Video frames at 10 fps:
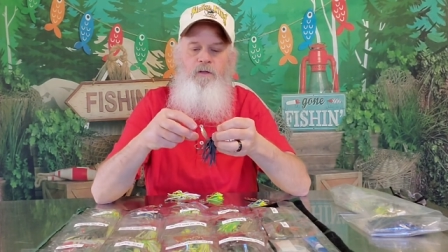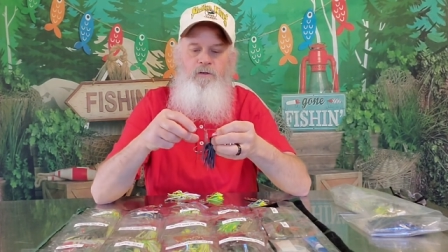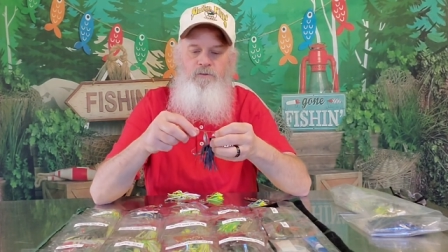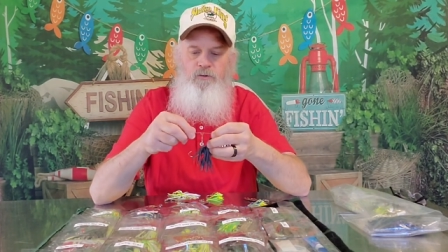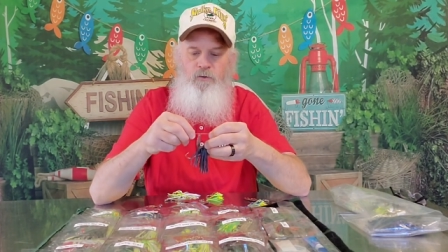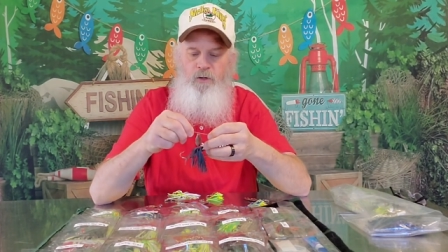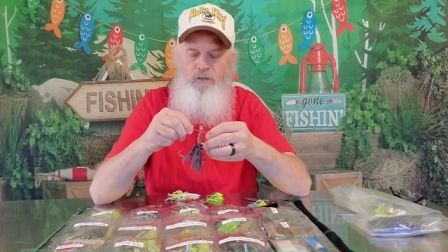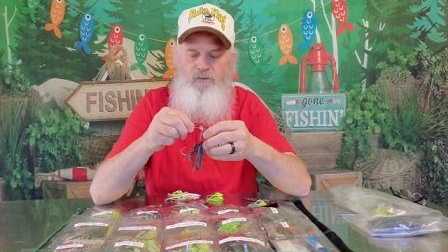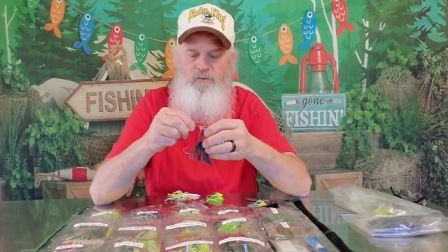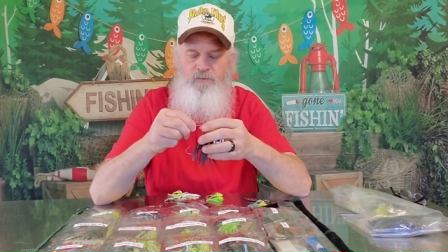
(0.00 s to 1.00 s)
So
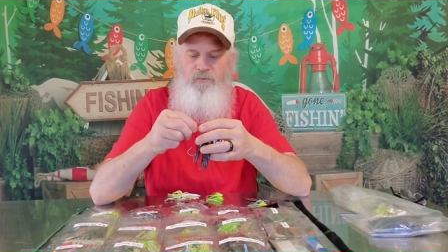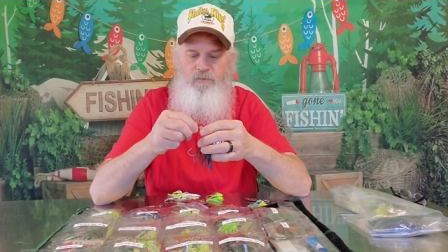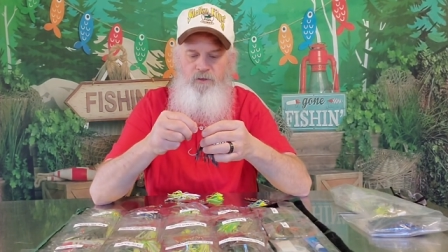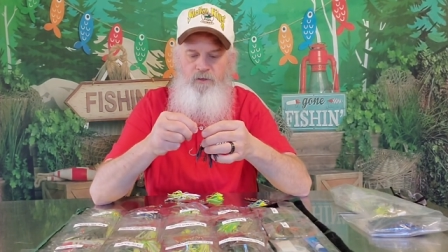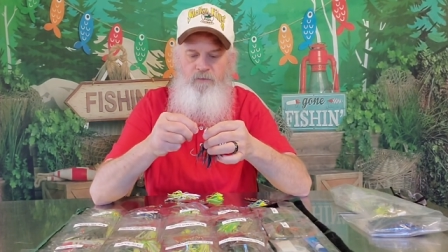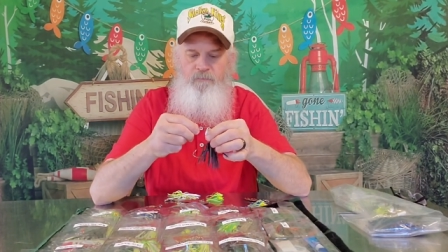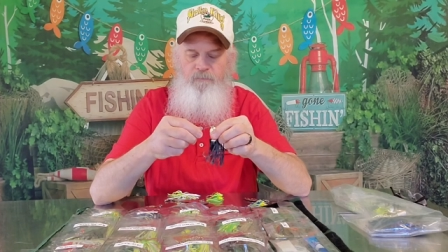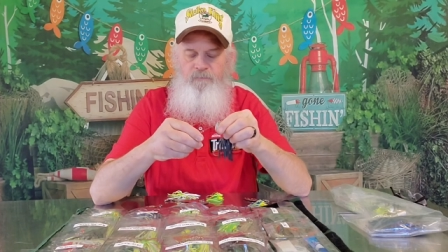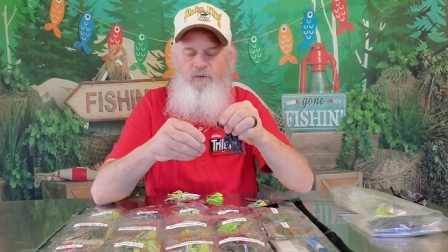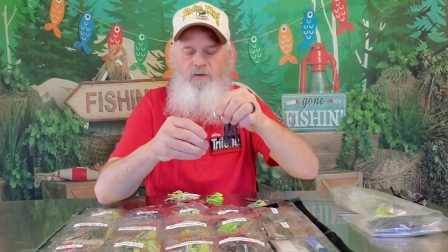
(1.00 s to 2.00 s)
that's, um,
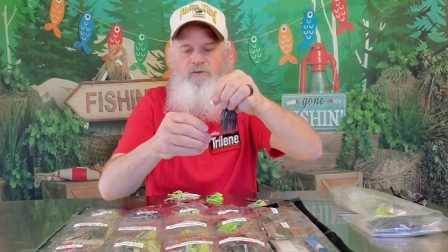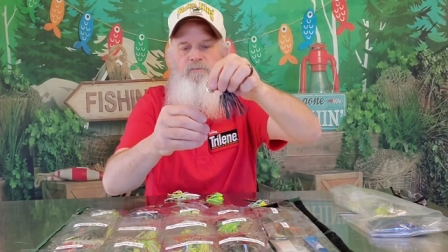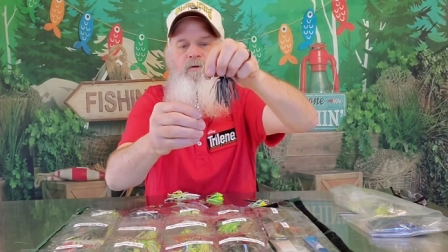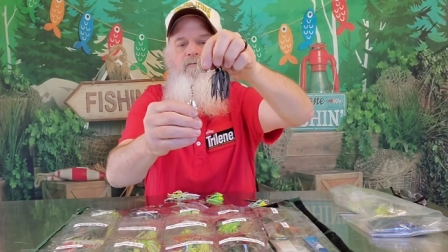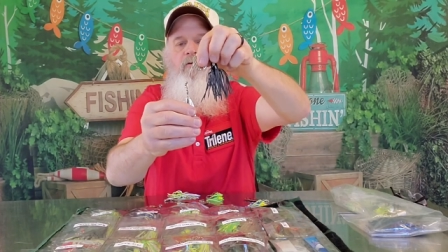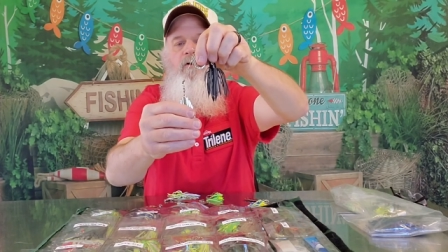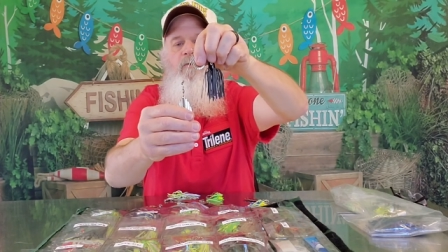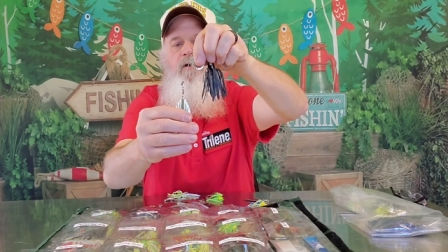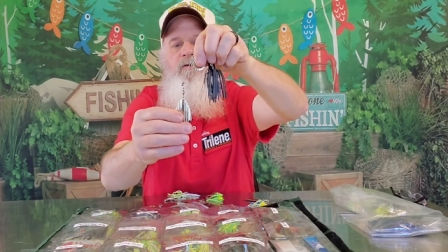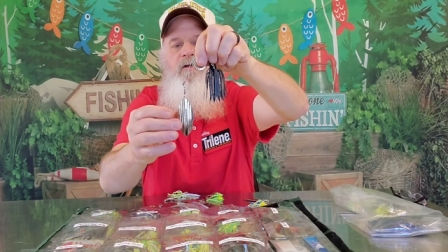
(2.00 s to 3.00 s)
that didn't spin very
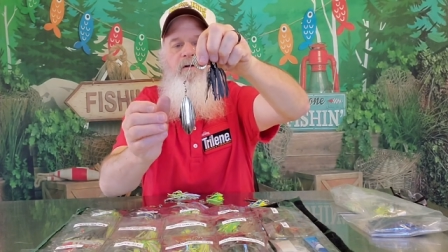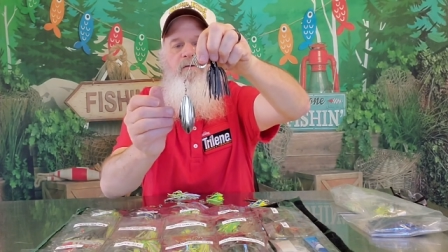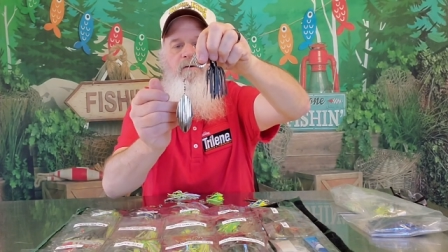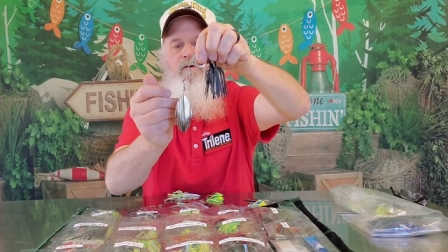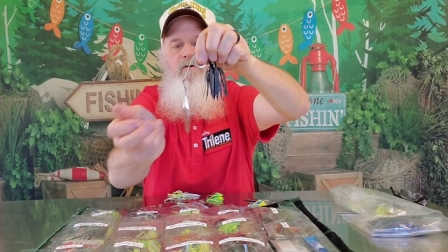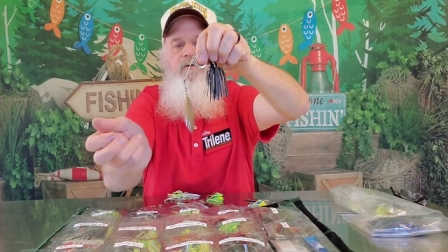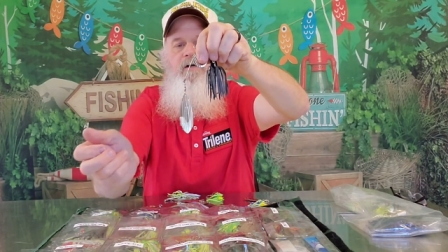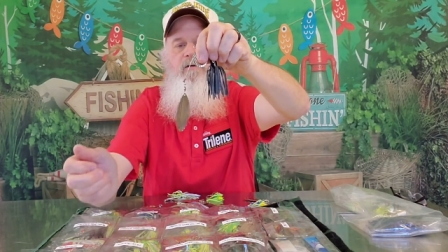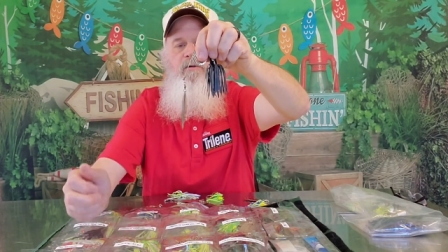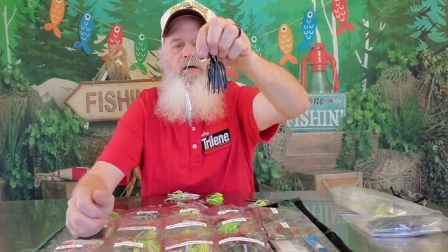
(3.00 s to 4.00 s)
well, did it? Because it
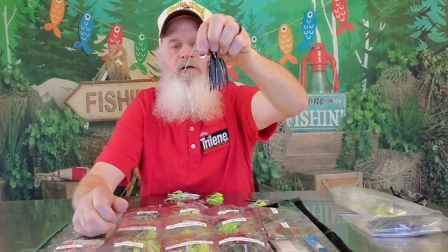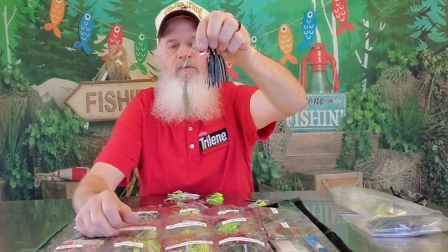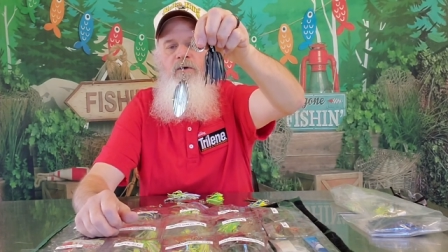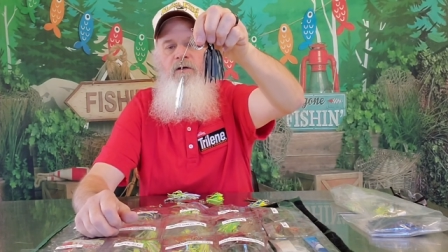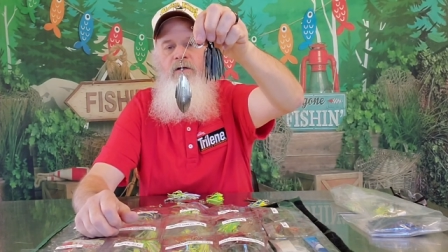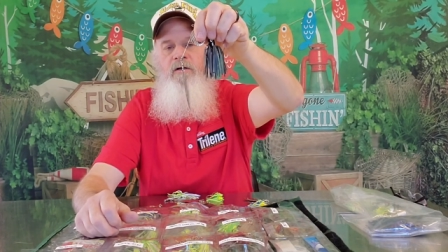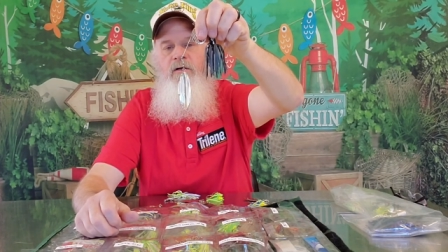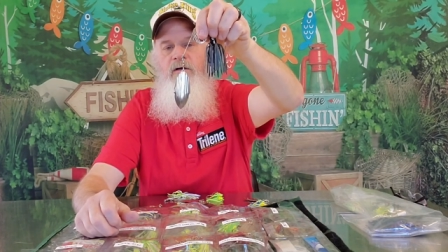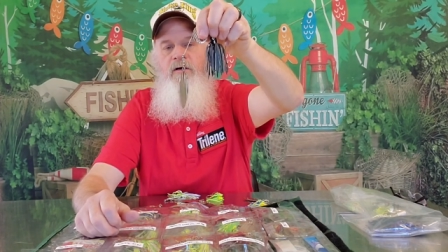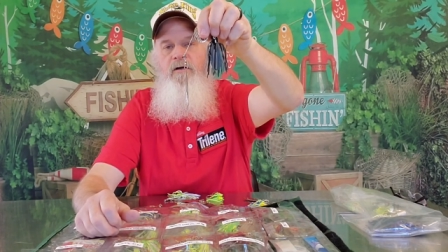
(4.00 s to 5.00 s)
had the blade in the way.
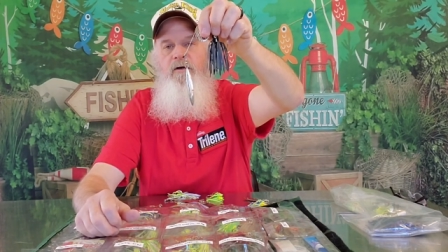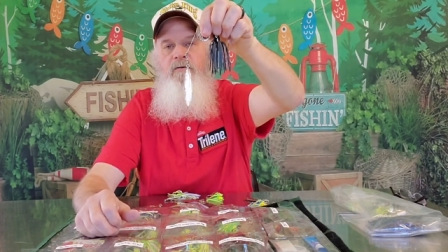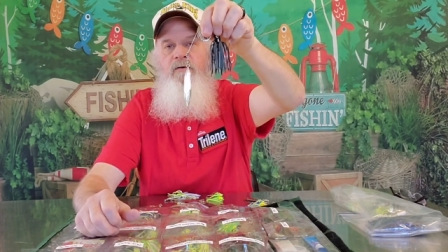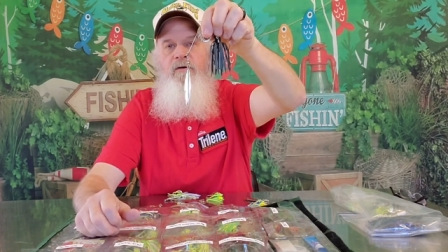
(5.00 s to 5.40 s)
There you go.